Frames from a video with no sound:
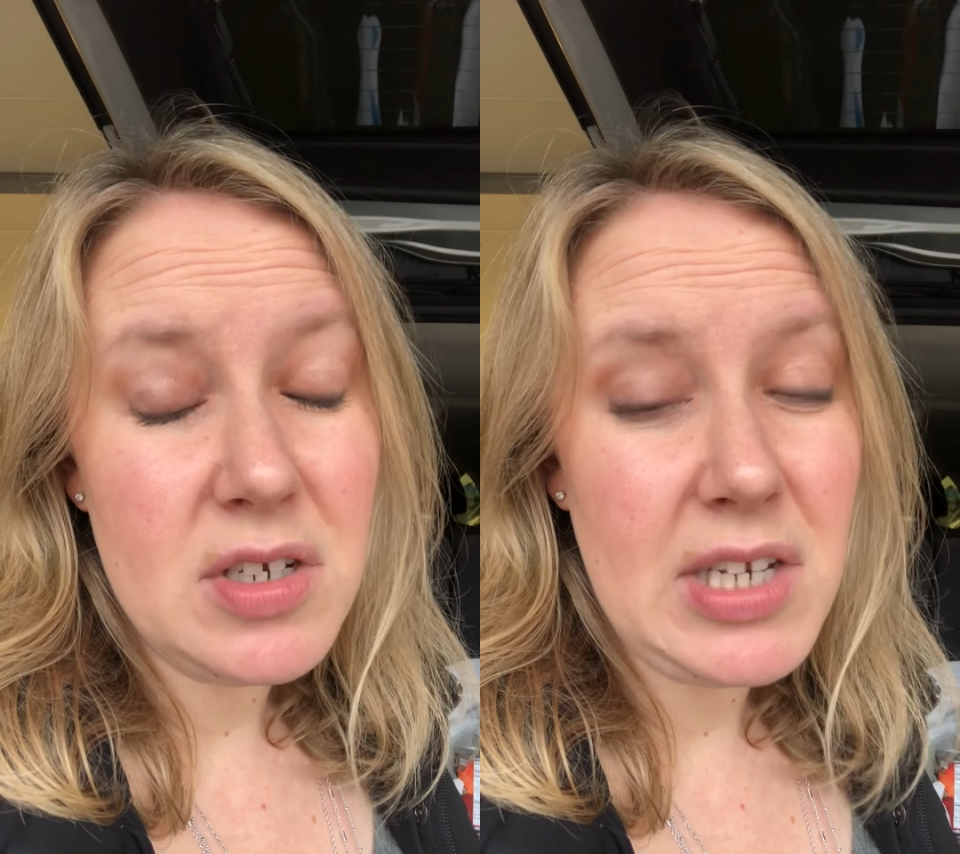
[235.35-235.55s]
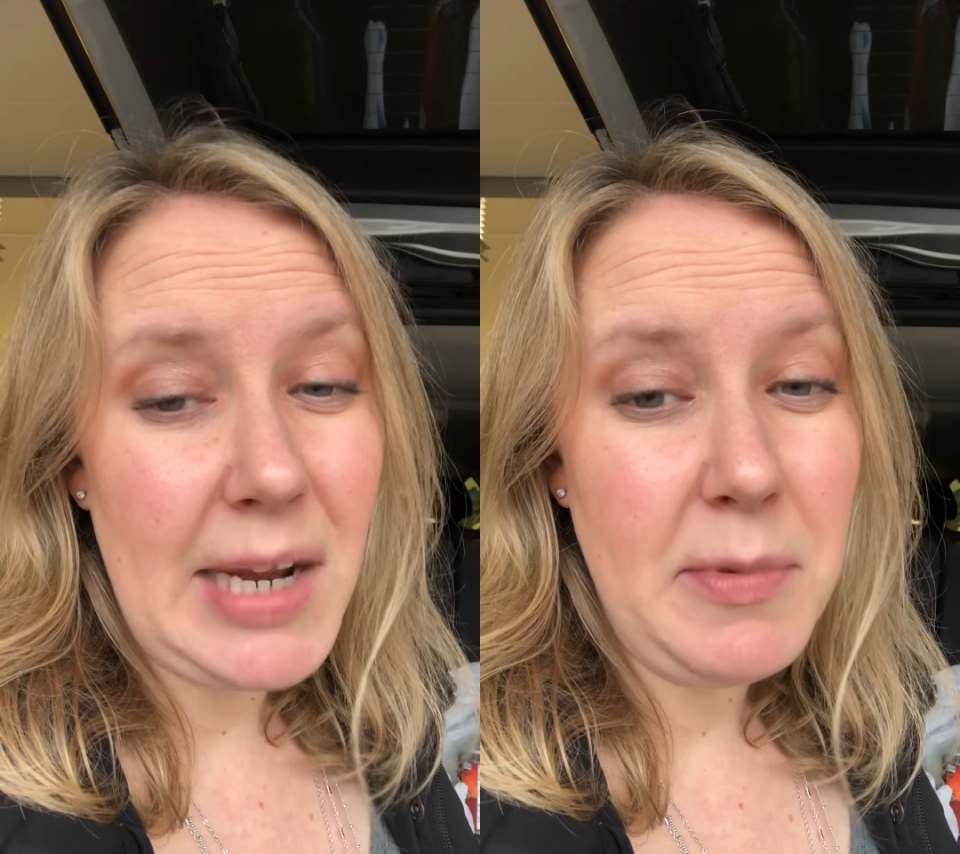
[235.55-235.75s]

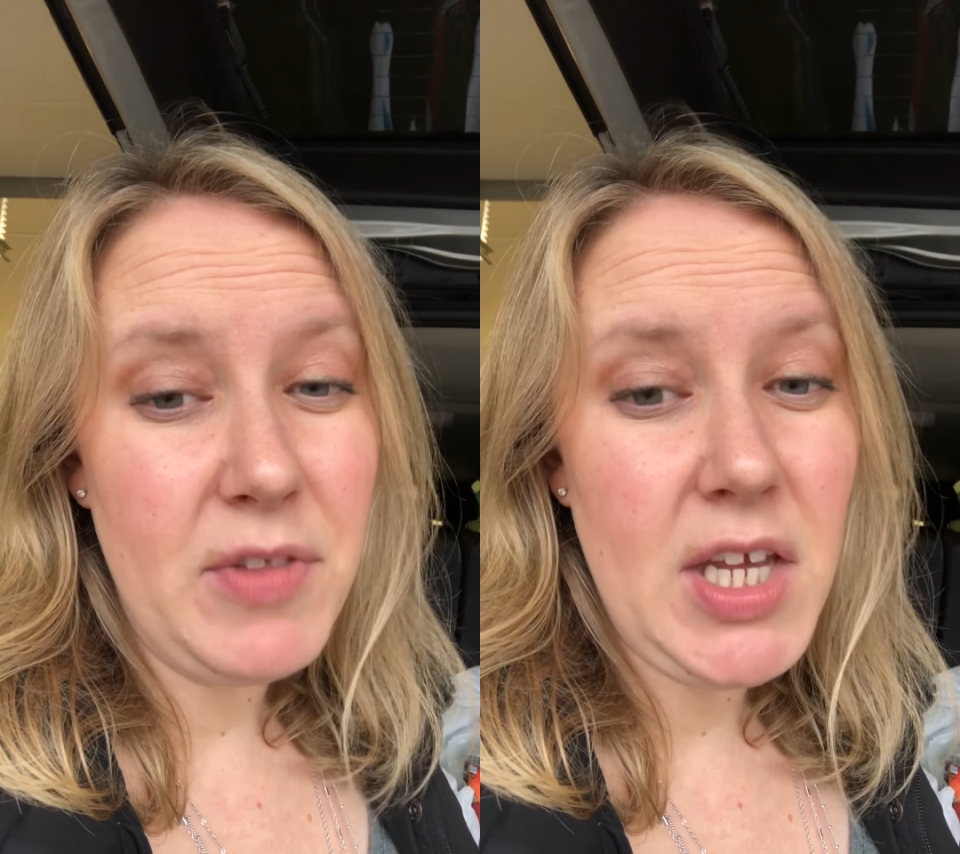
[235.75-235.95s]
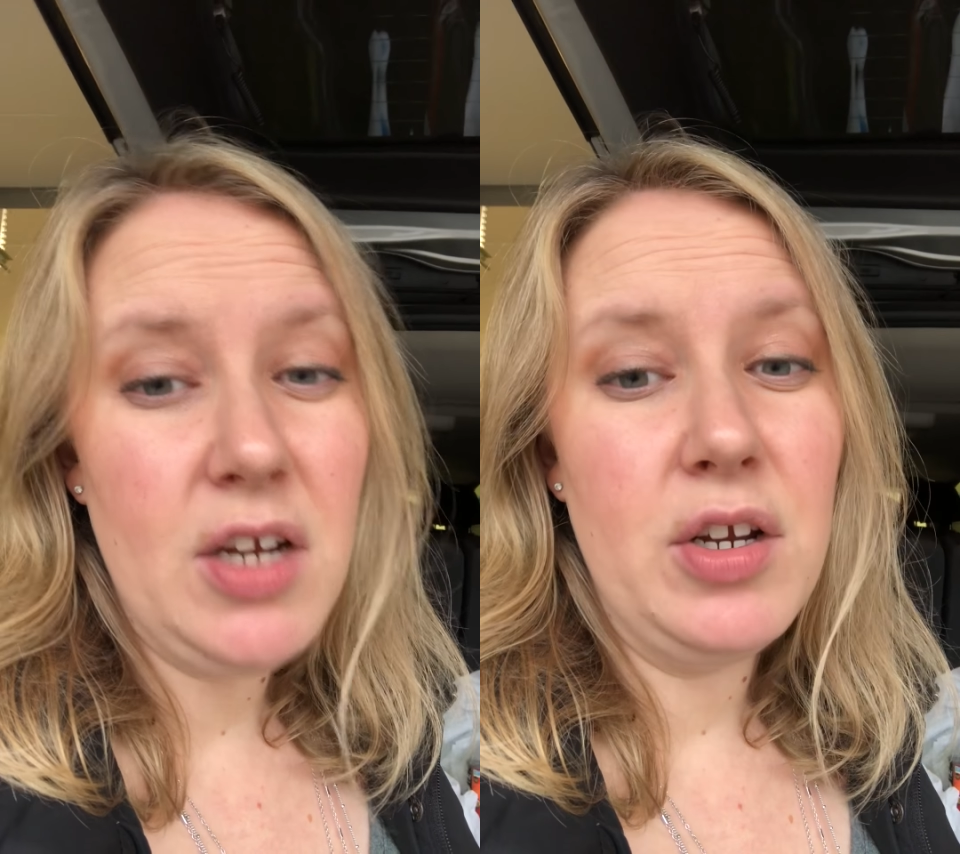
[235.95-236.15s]
time of
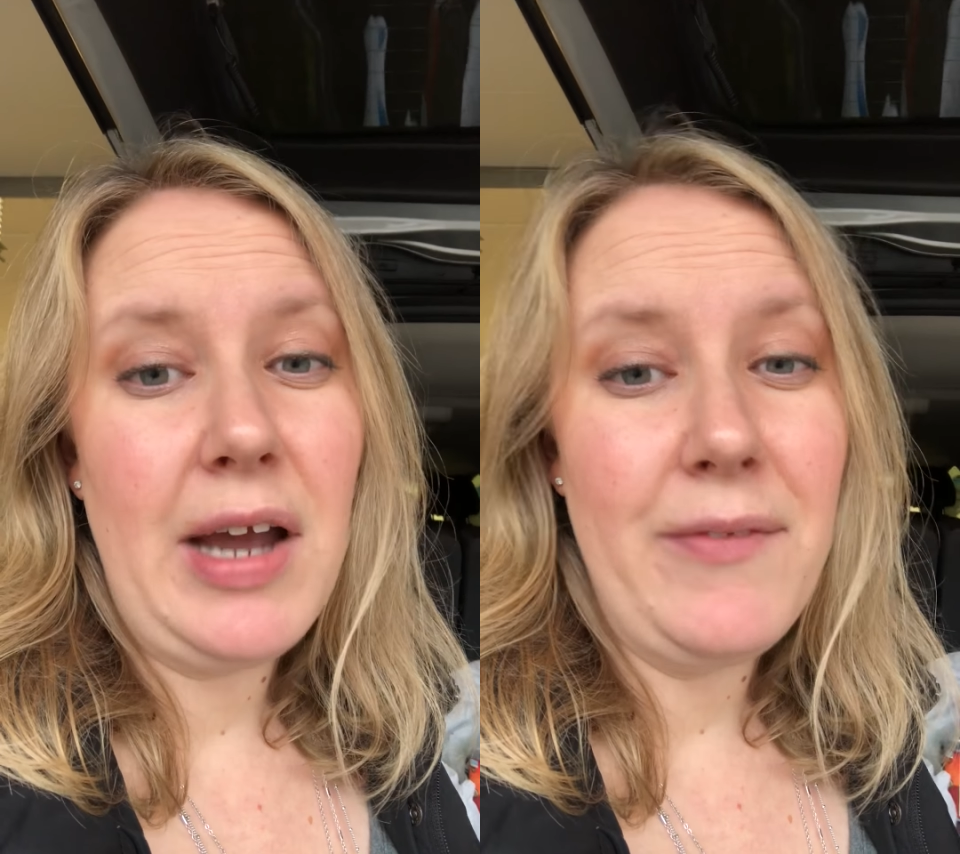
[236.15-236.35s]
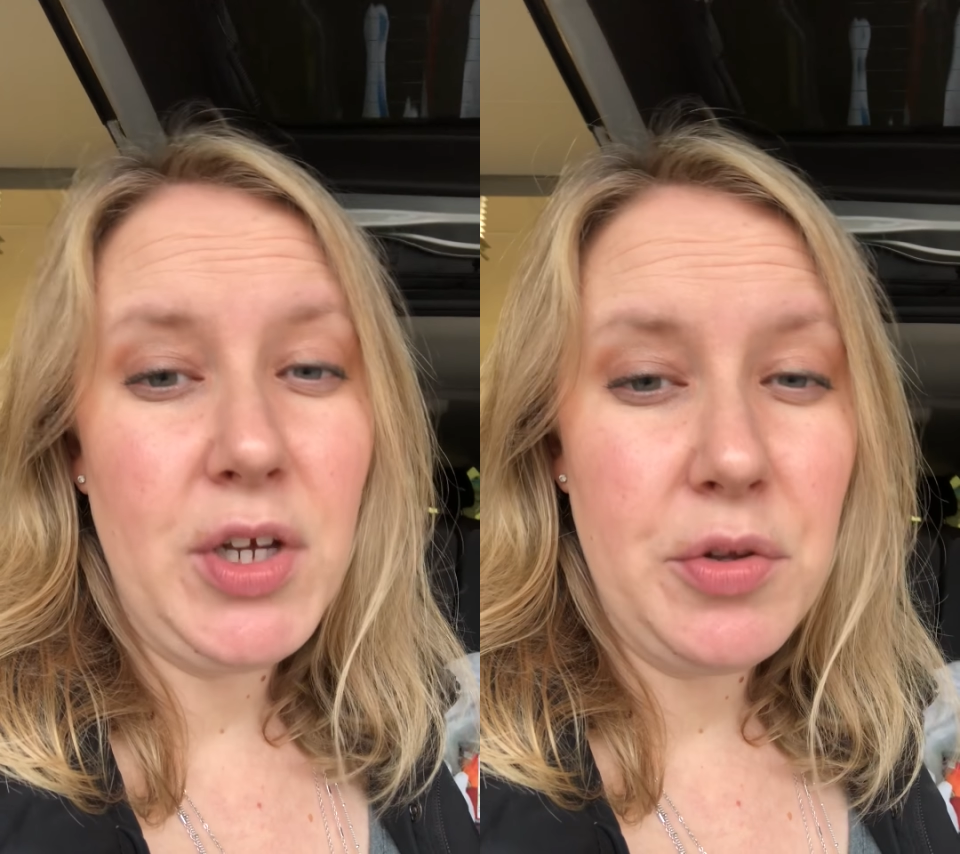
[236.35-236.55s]
the year, you're
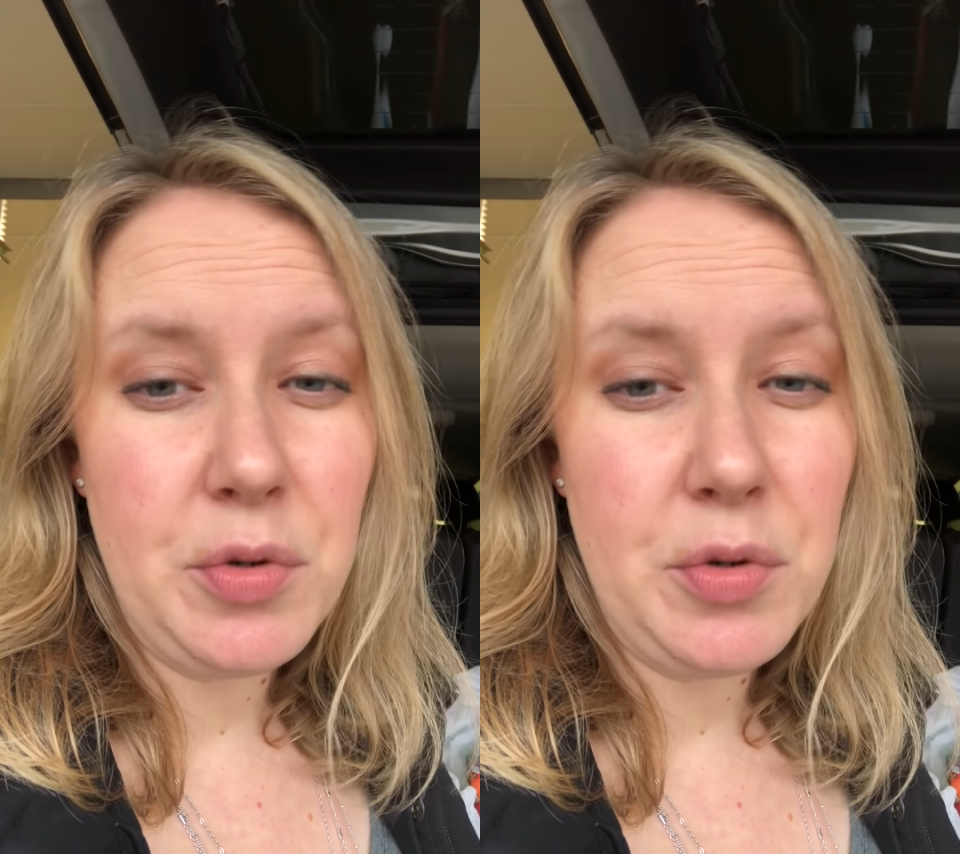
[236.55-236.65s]
having to go